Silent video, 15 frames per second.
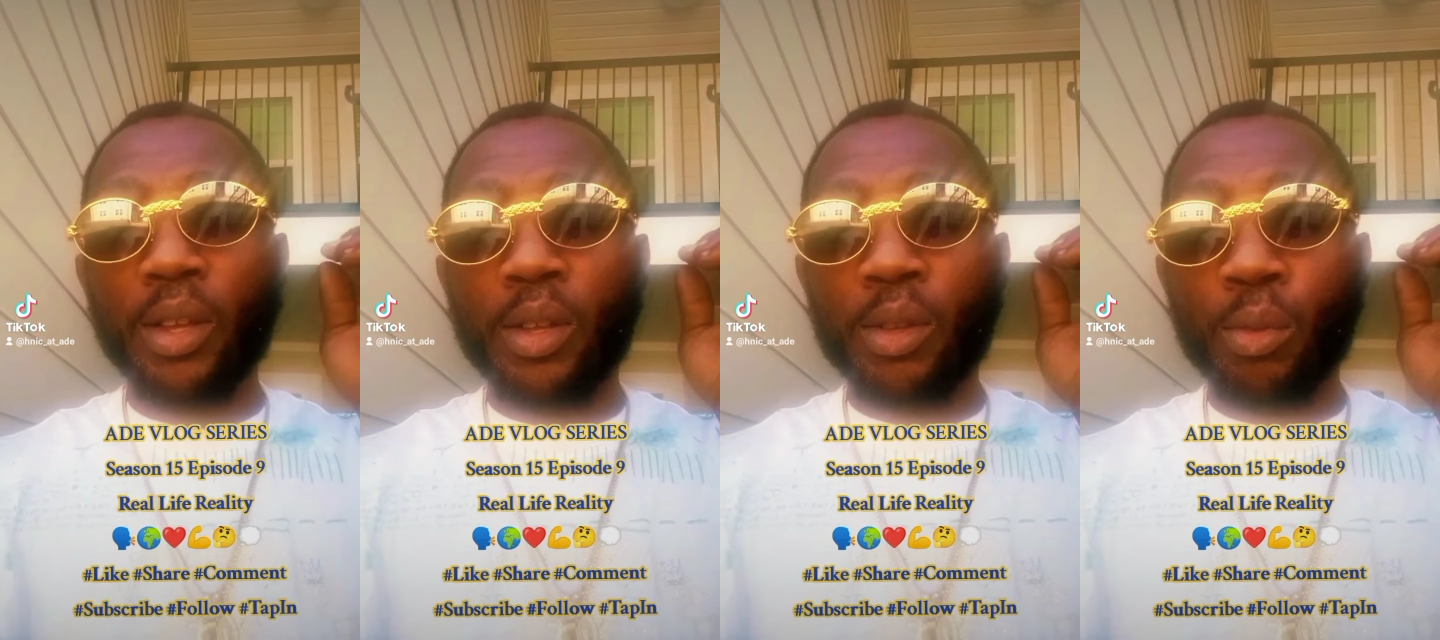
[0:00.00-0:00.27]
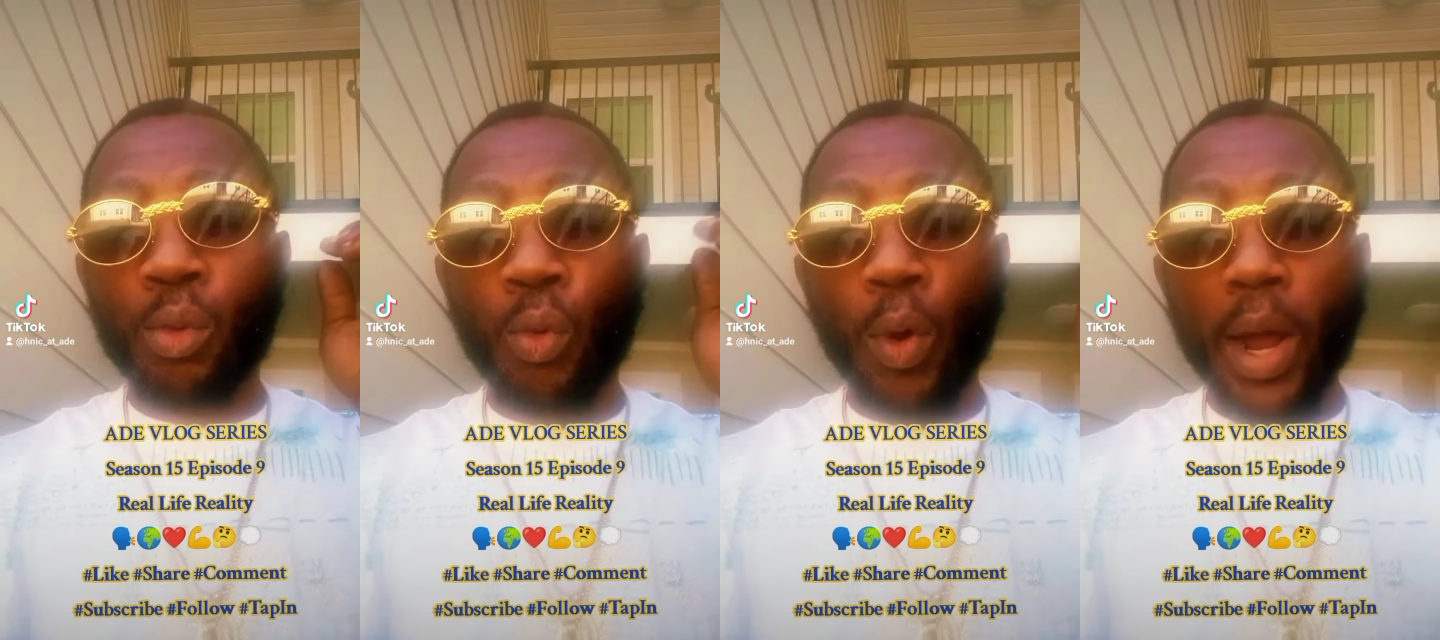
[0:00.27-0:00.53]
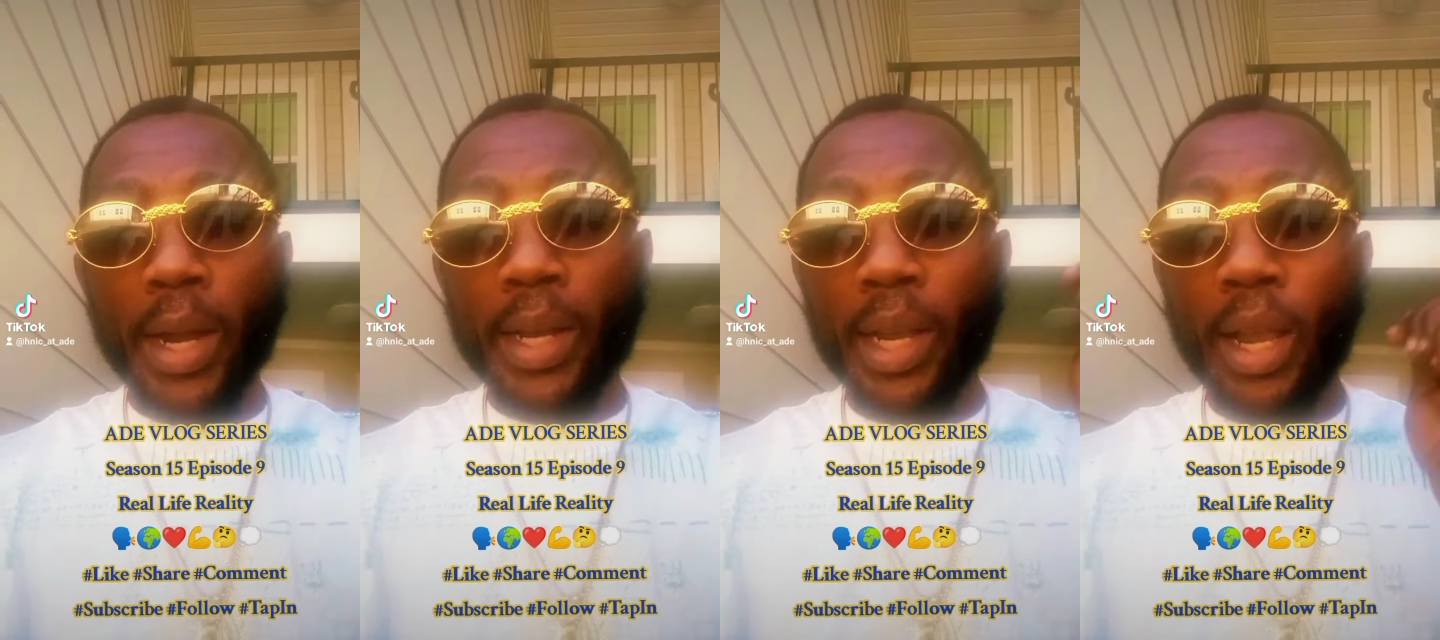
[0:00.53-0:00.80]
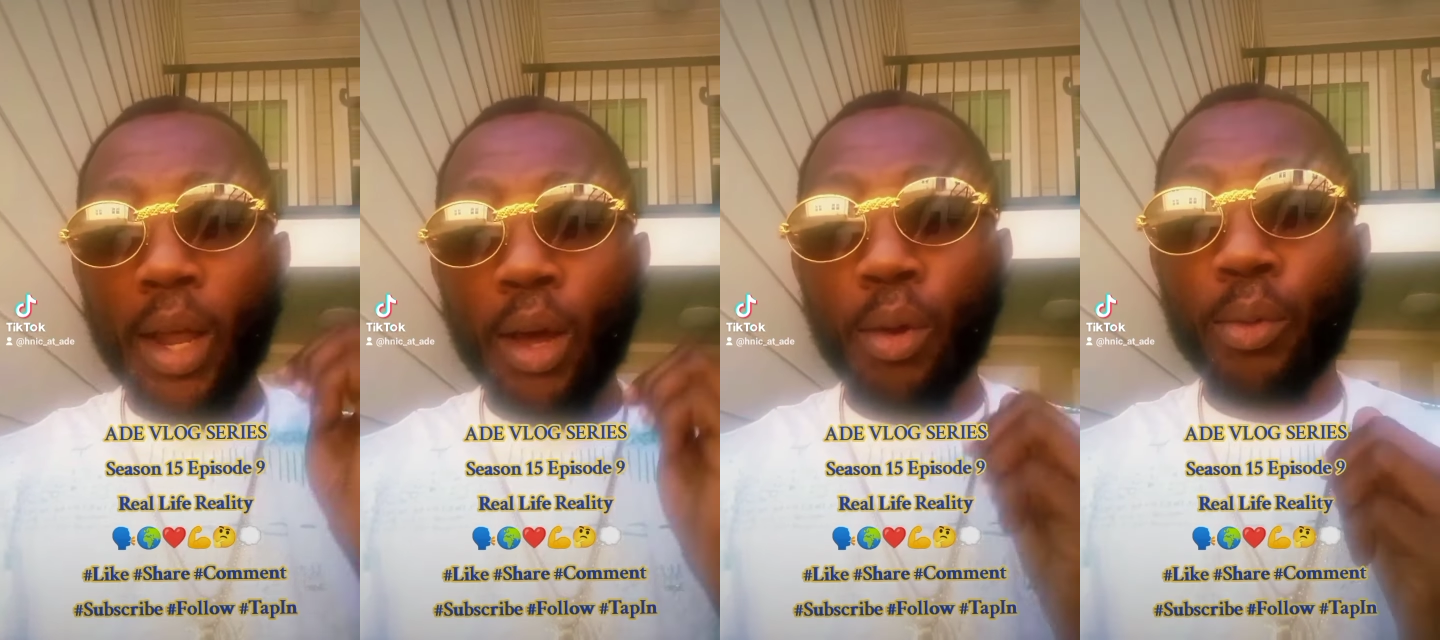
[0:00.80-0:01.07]
Grind
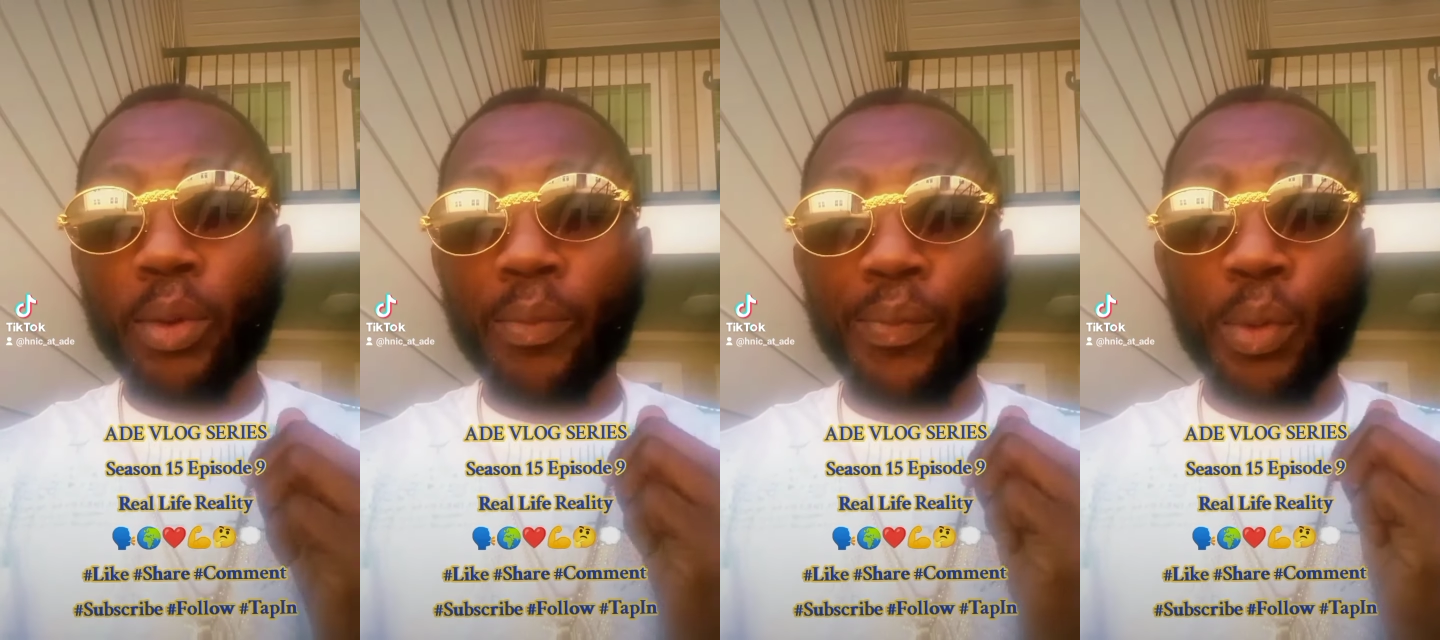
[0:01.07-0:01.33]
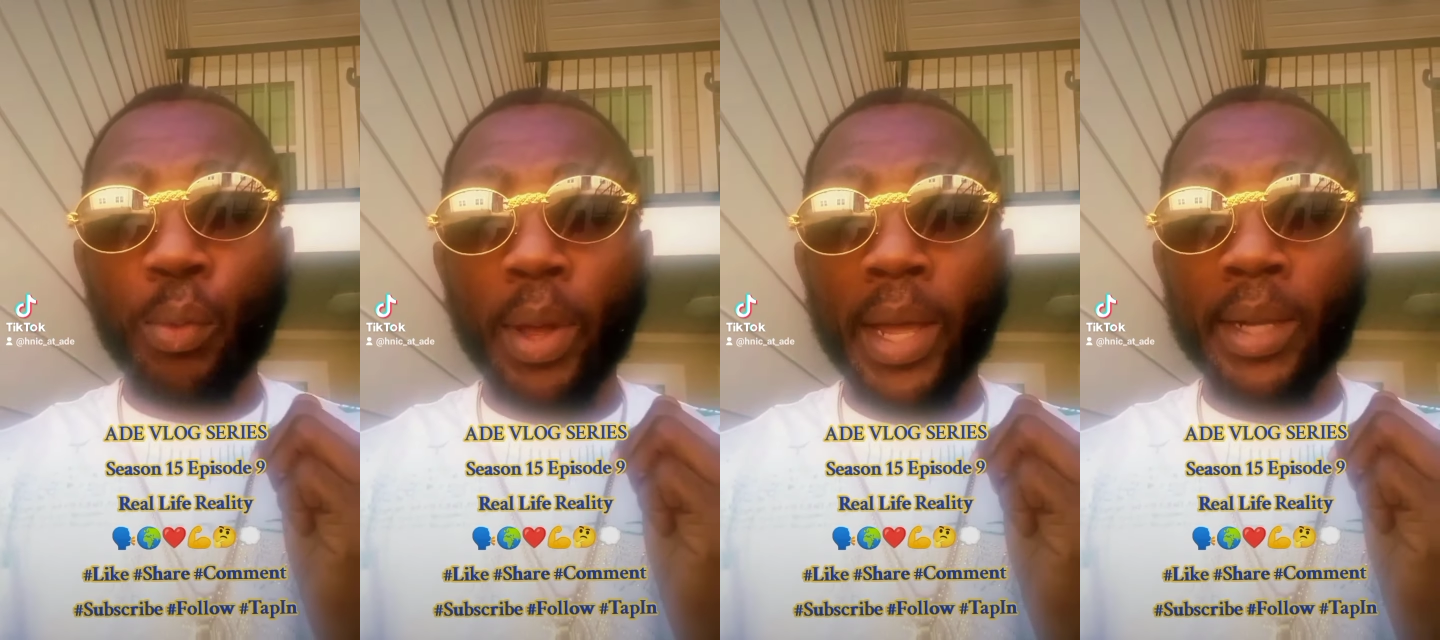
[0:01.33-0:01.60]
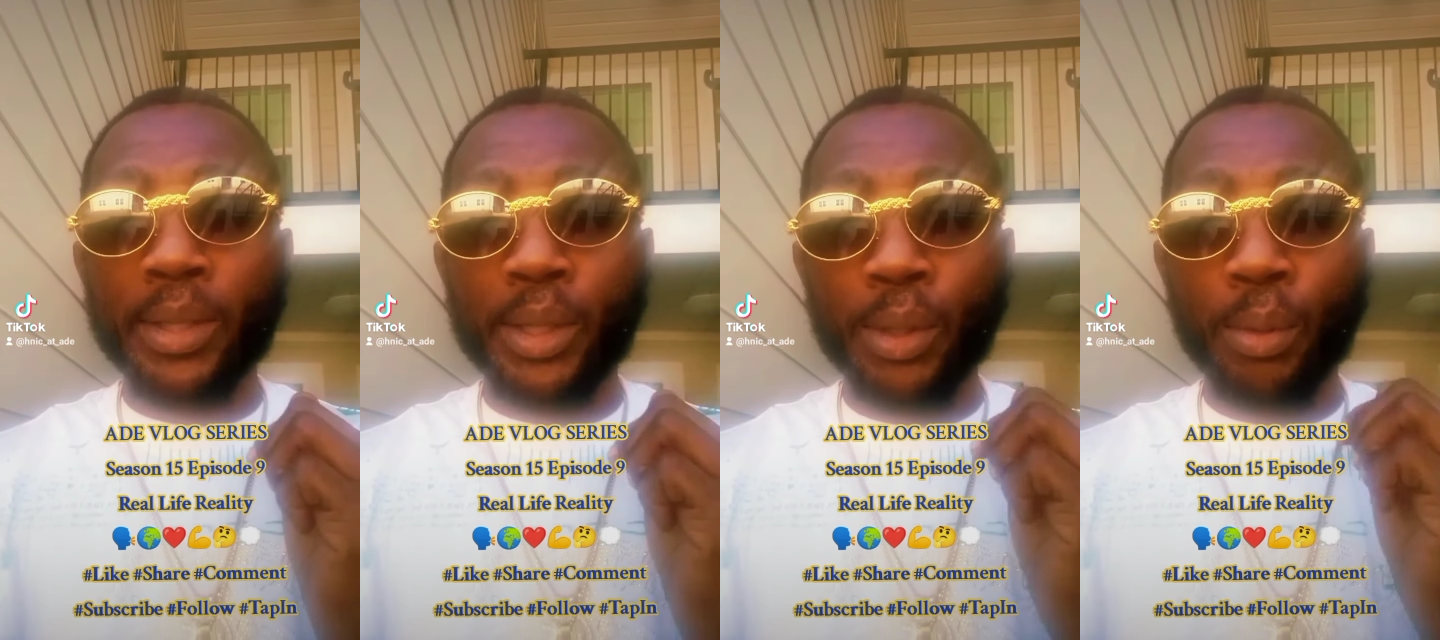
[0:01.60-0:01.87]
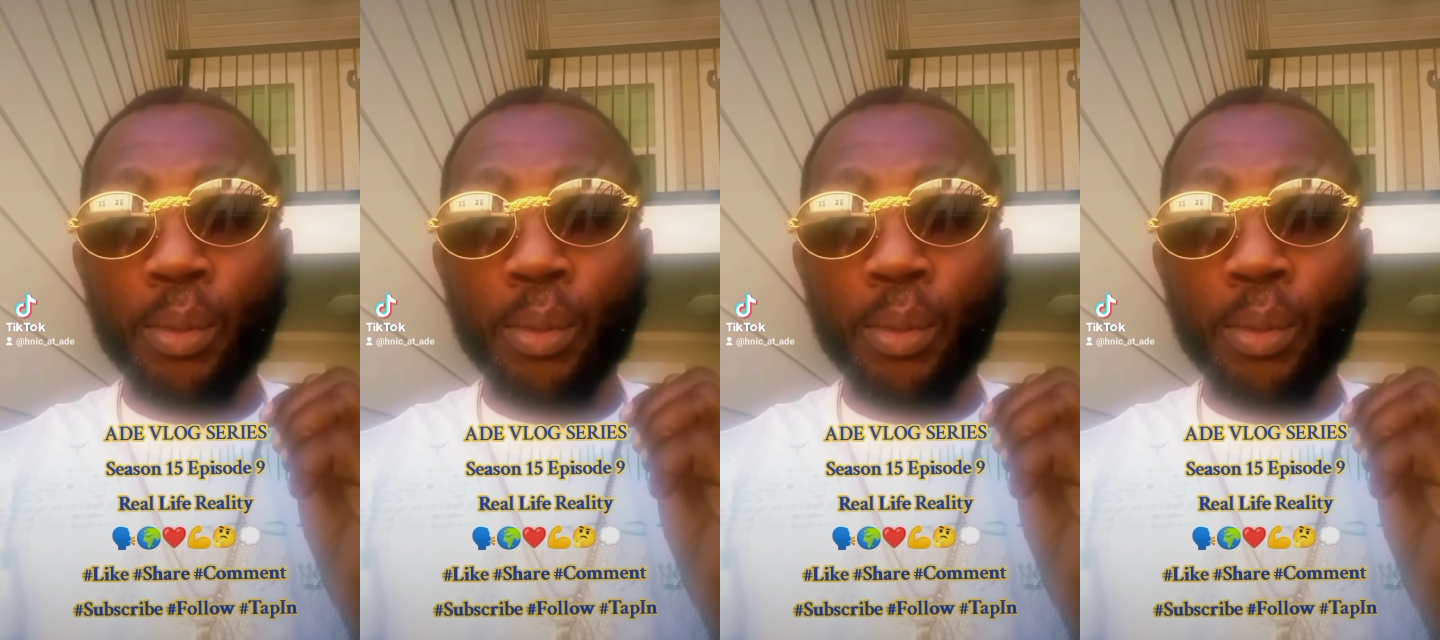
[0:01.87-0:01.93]
alone if you have to.